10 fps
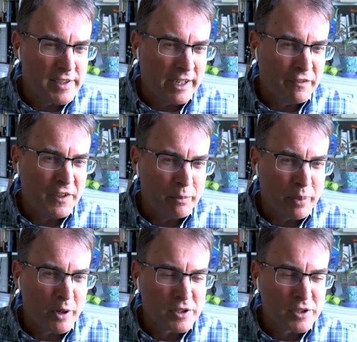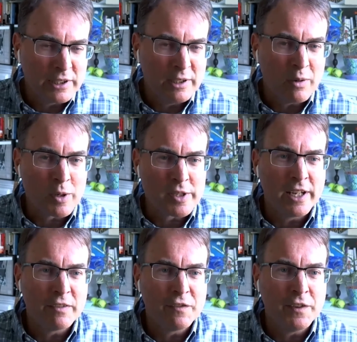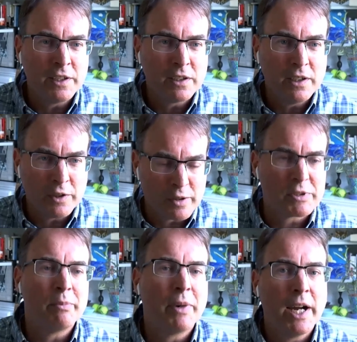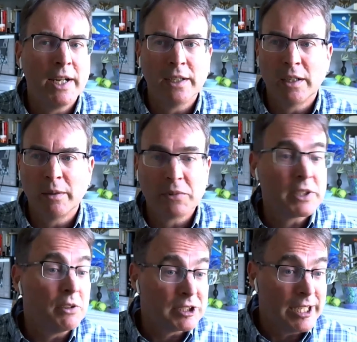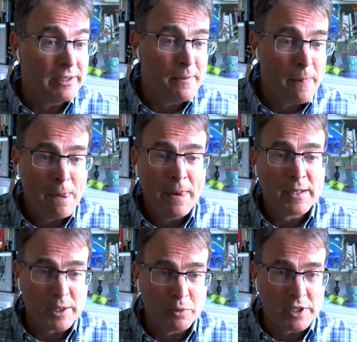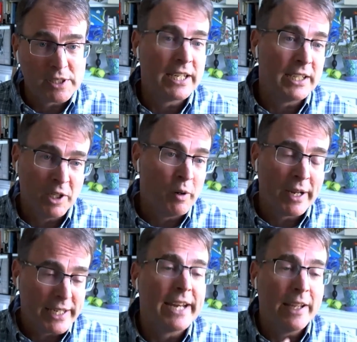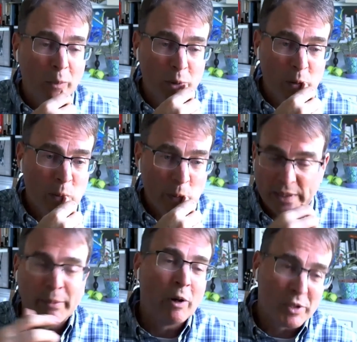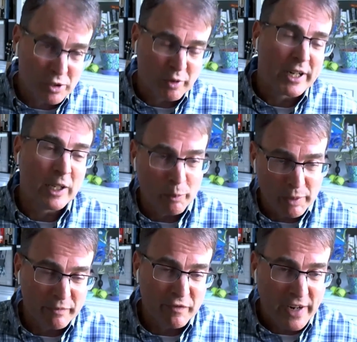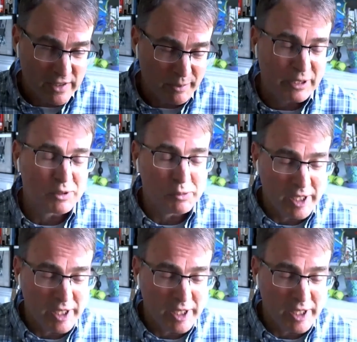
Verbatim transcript: it's not a fit personally or it's not a fit in terms of my um, skill set so just saying no i can't help you and i'm always trying to help them find somebody